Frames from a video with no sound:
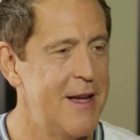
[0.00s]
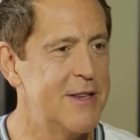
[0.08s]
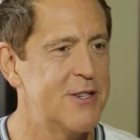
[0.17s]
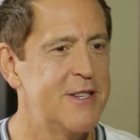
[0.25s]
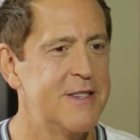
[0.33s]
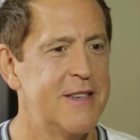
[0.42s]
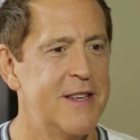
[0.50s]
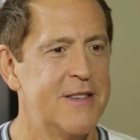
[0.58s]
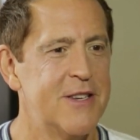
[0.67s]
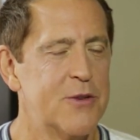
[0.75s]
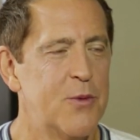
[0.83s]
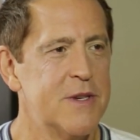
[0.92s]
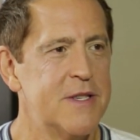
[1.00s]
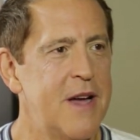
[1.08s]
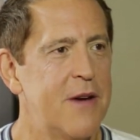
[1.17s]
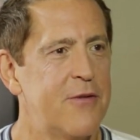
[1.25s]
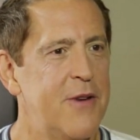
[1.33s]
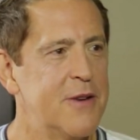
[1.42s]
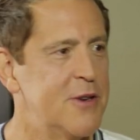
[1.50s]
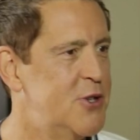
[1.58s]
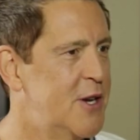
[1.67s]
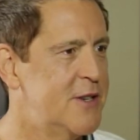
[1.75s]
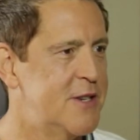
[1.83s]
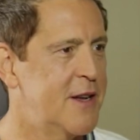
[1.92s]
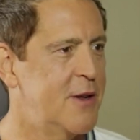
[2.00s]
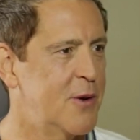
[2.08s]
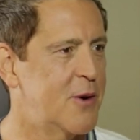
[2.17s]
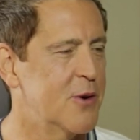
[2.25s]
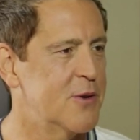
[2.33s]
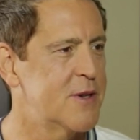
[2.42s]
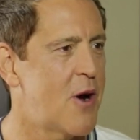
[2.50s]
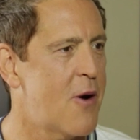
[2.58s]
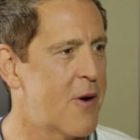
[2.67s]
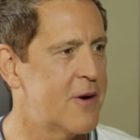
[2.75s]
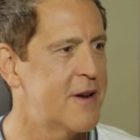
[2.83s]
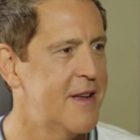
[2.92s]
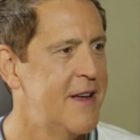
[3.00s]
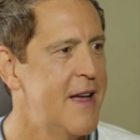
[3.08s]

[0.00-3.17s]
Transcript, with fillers: and she said it just was not fair to judge a little girl's heart.